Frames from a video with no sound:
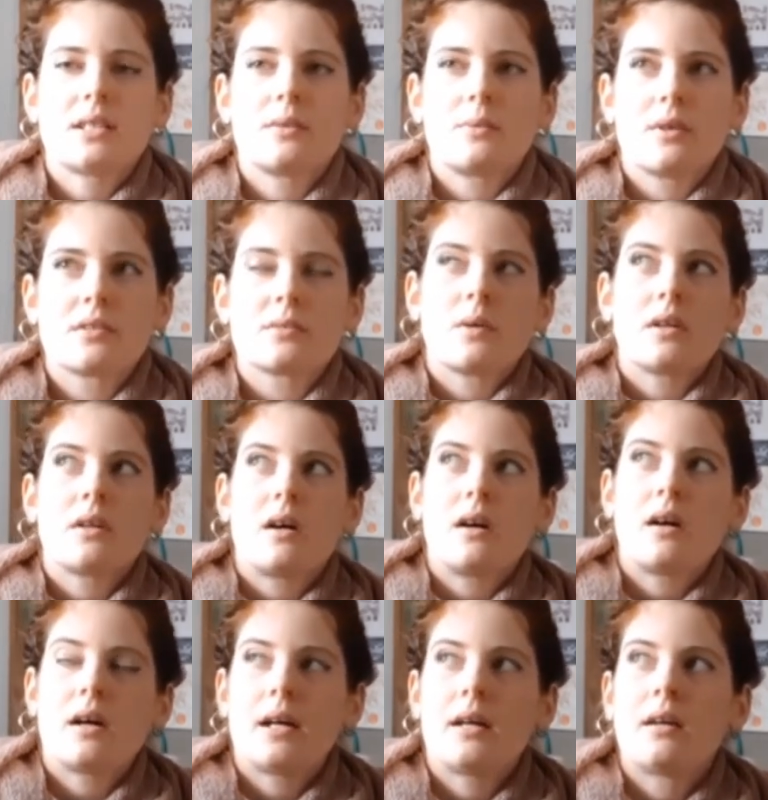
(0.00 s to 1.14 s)
was when
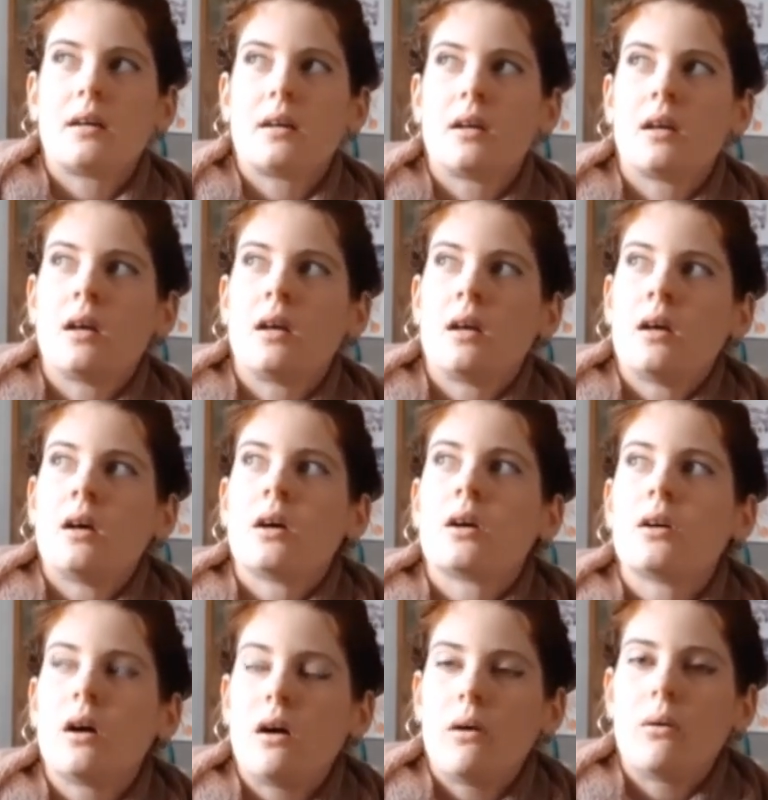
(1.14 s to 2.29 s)
I
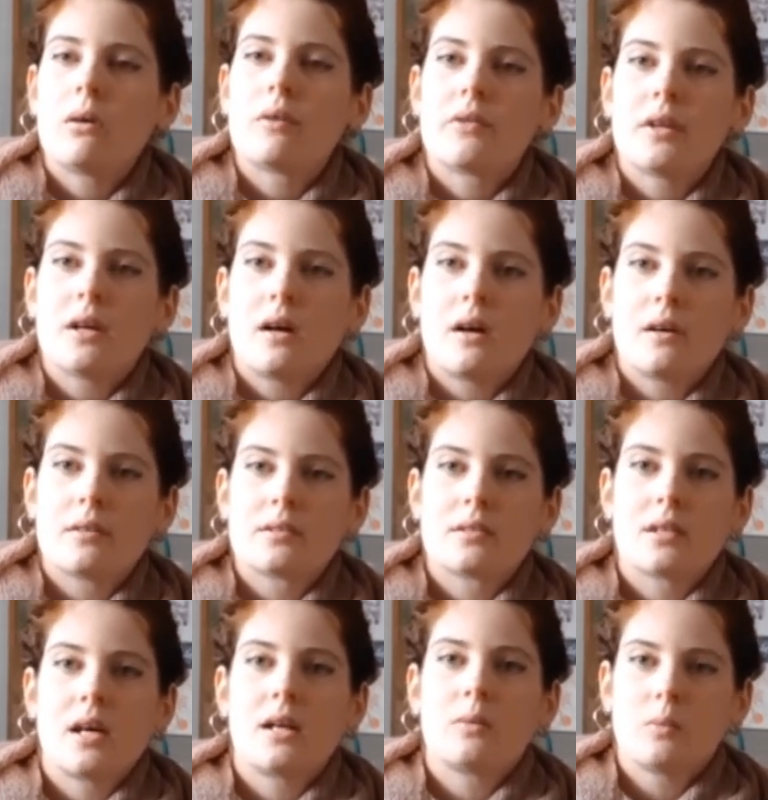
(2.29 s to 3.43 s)
got all of the yarns
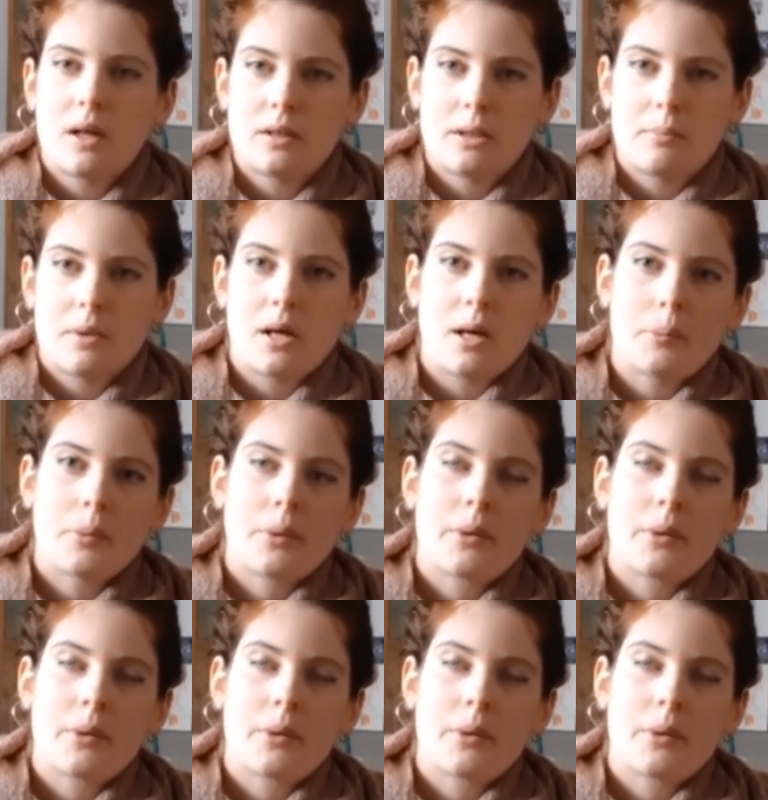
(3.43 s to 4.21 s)
and wound them up,